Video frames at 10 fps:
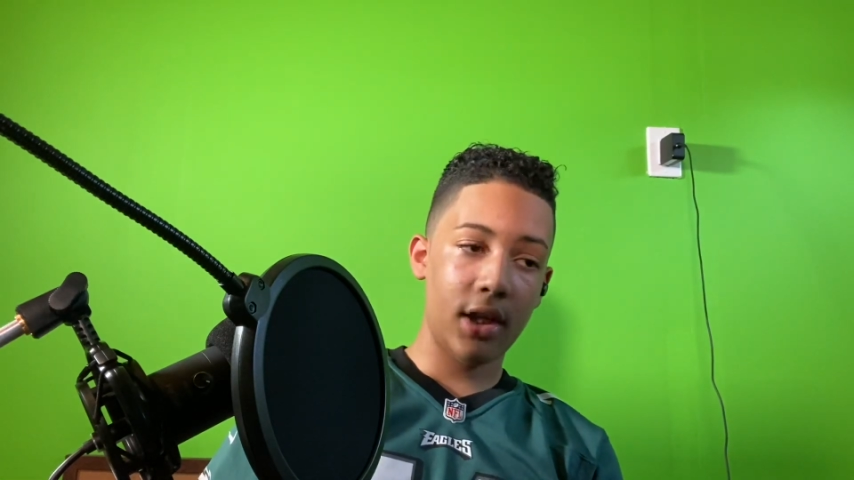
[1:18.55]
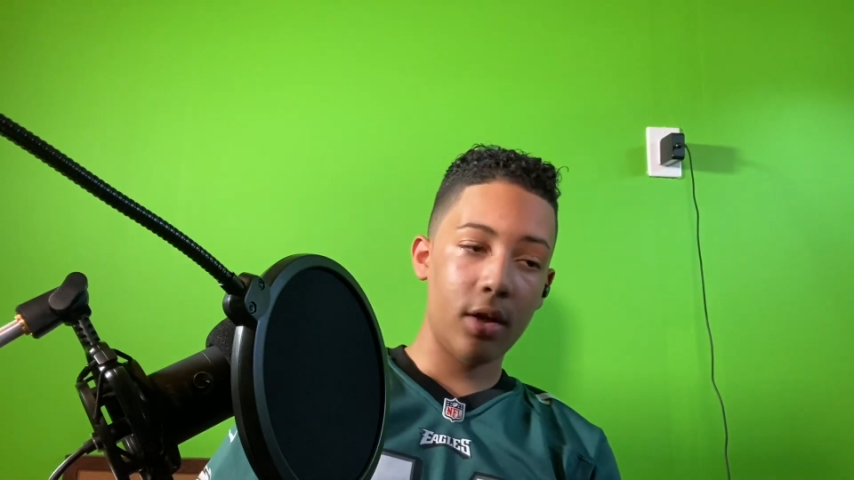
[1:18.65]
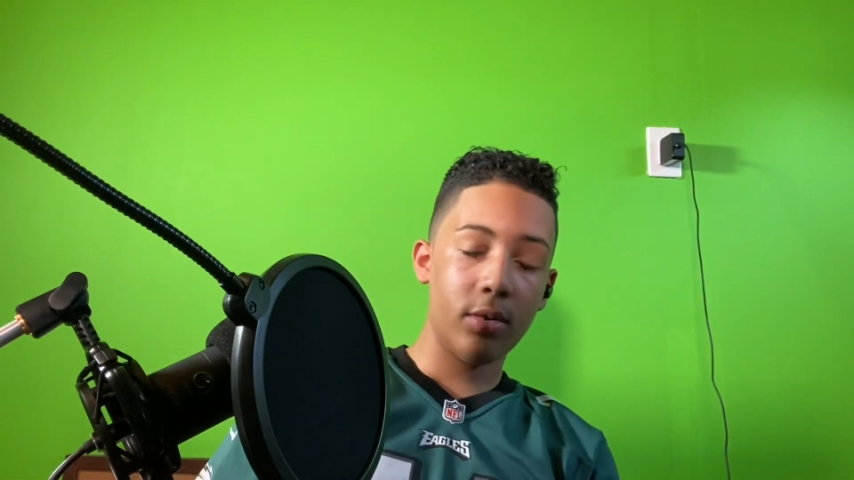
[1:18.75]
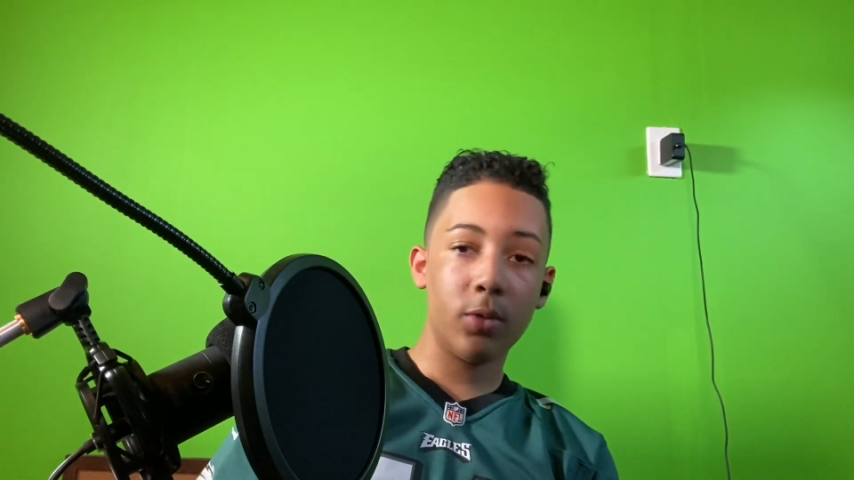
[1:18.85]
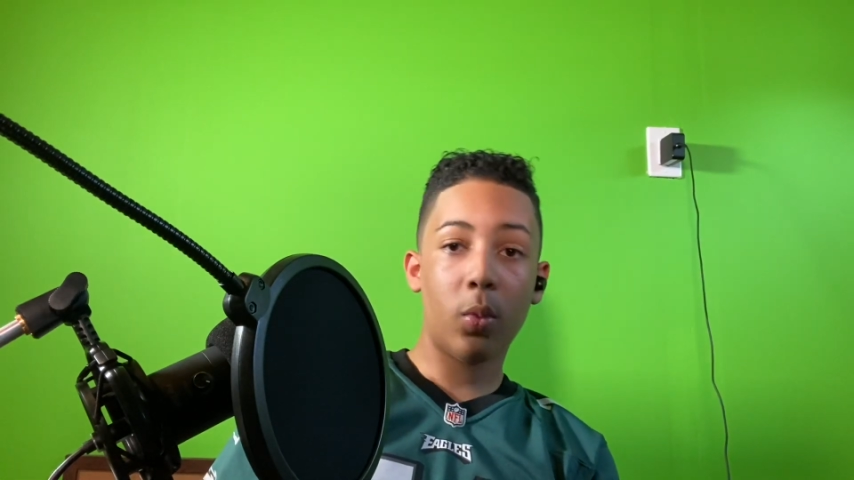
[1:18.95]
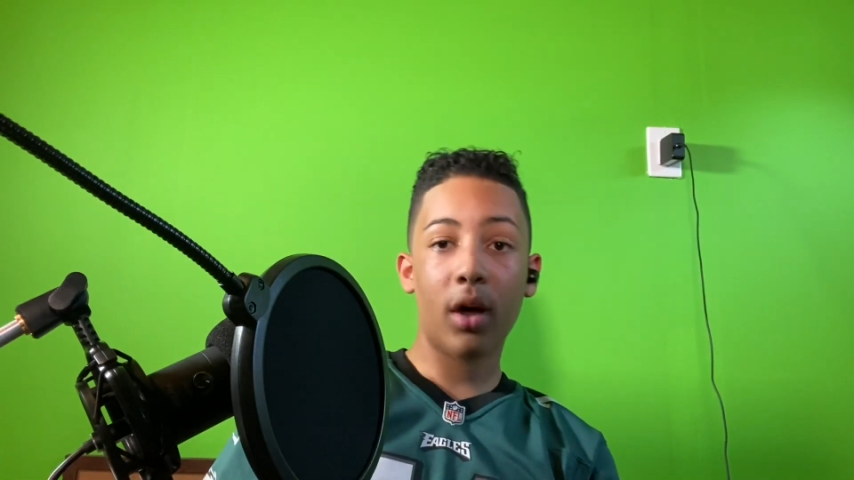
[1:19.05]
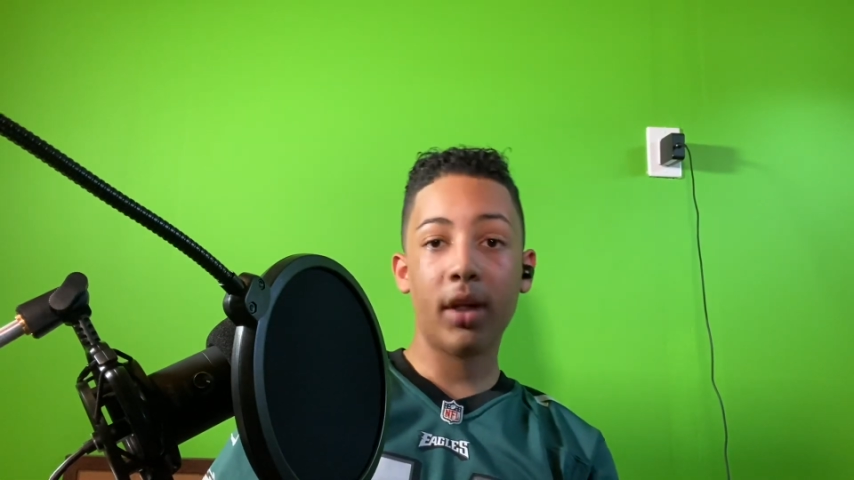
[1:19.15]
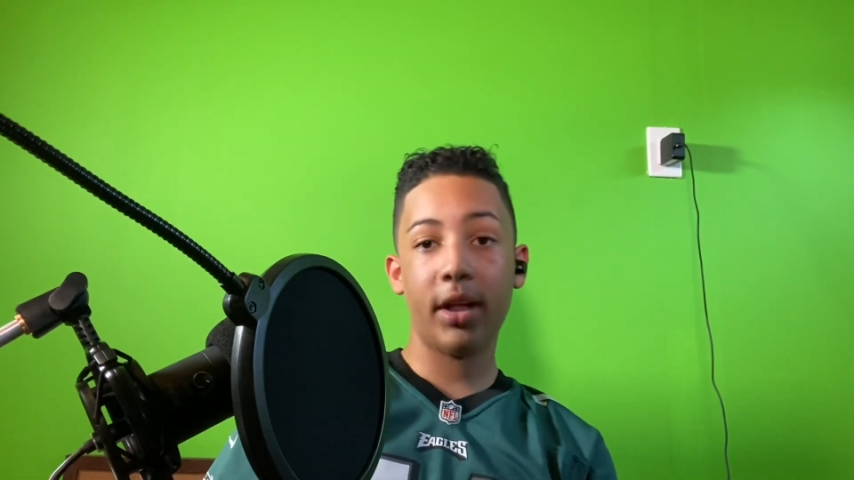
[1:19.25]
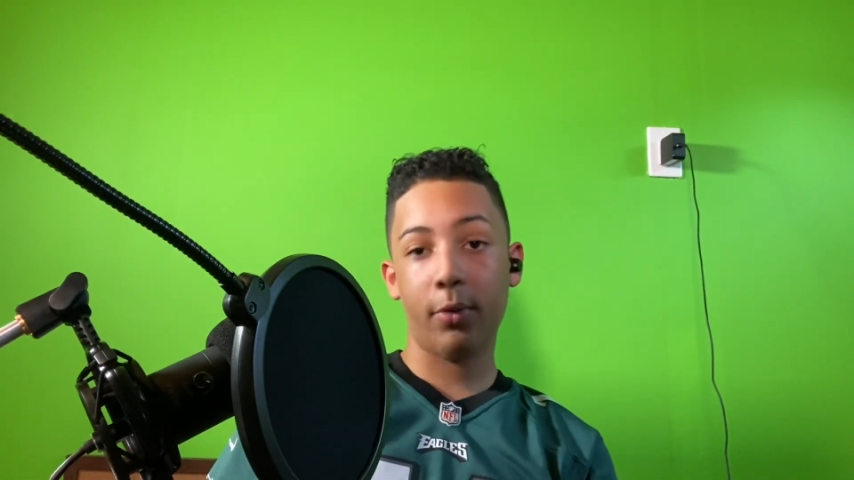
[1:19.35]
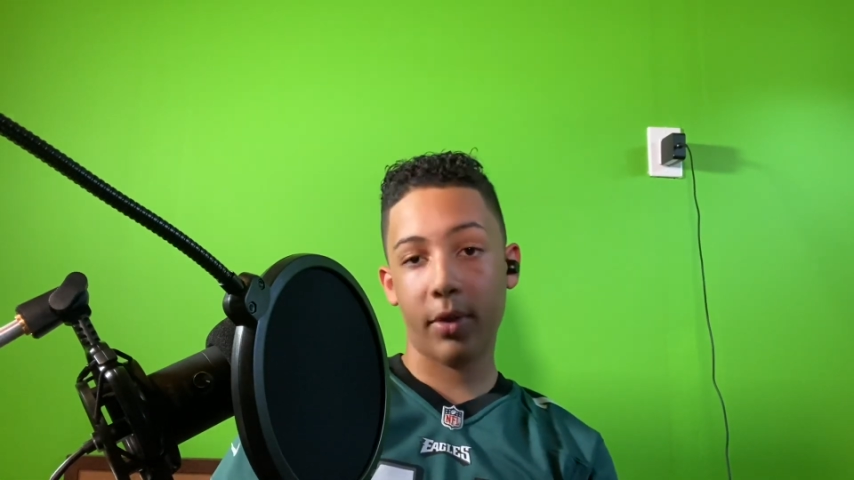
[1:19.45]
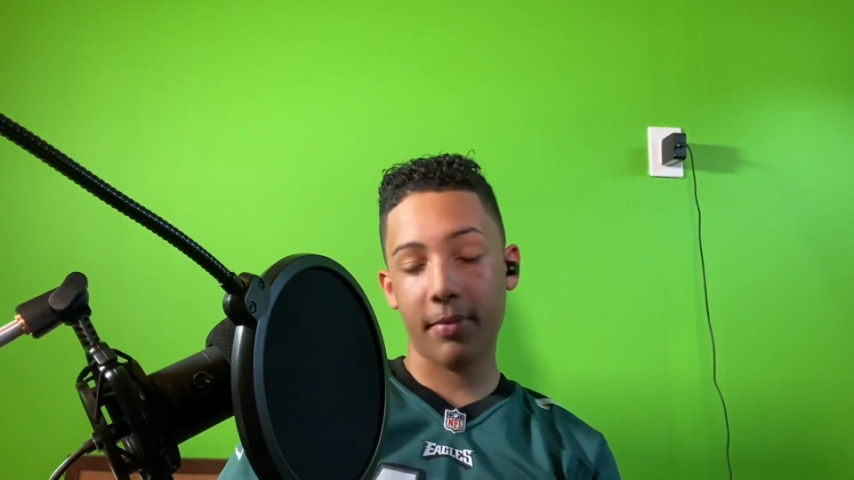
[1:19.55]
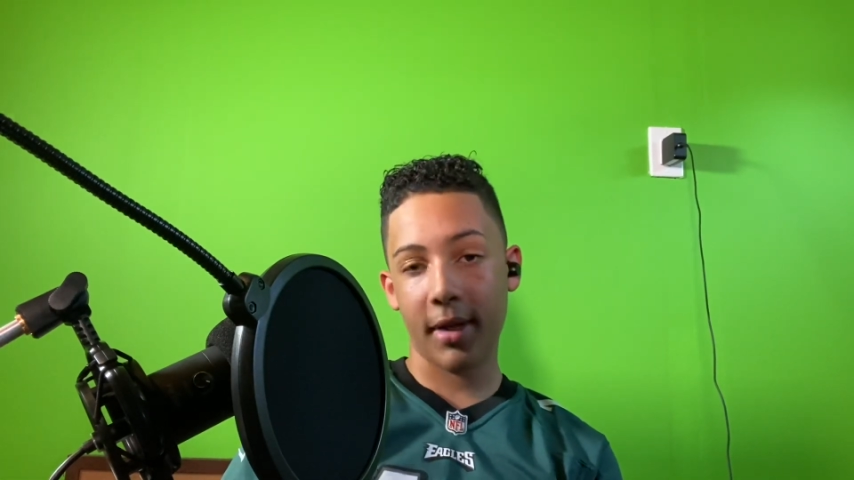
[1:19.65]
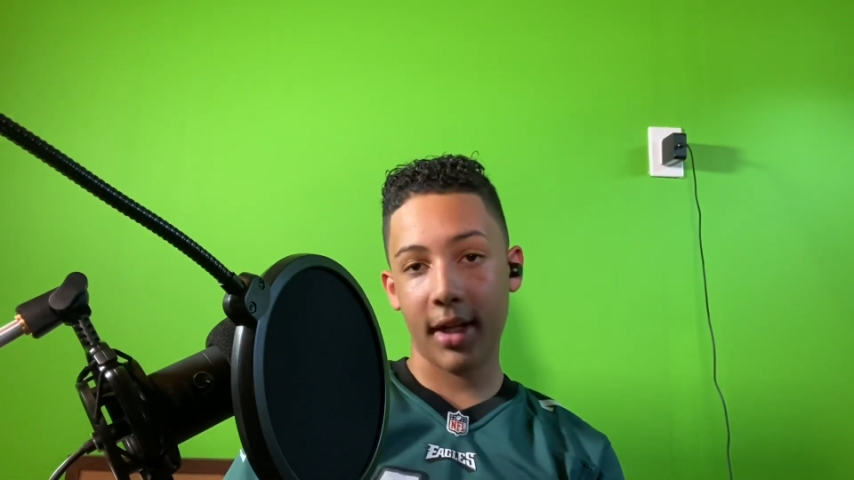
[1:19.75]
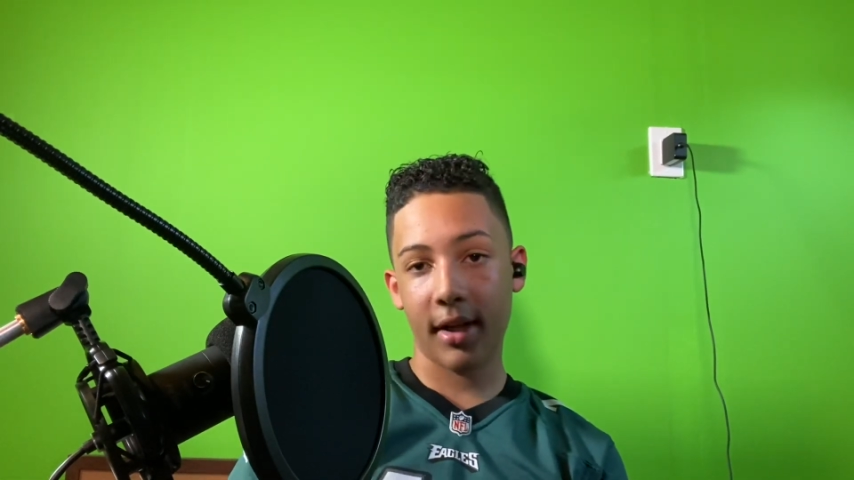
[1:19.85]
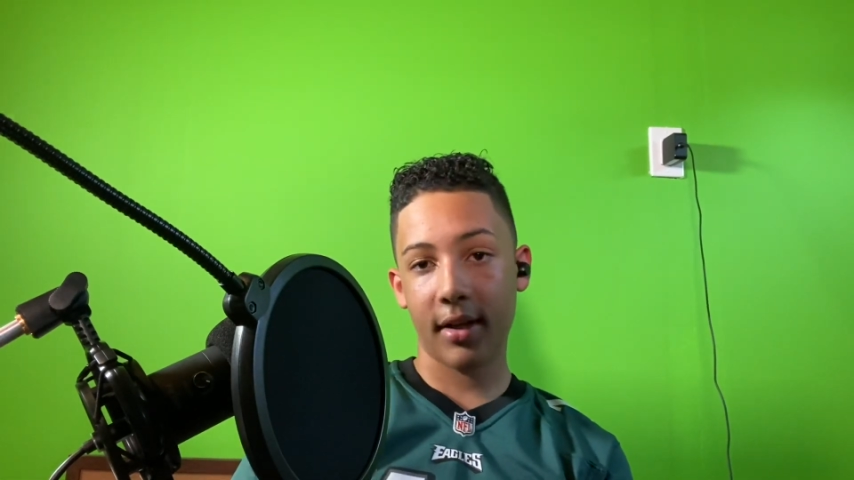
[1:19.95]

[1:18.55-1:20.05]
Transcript: who was working with me.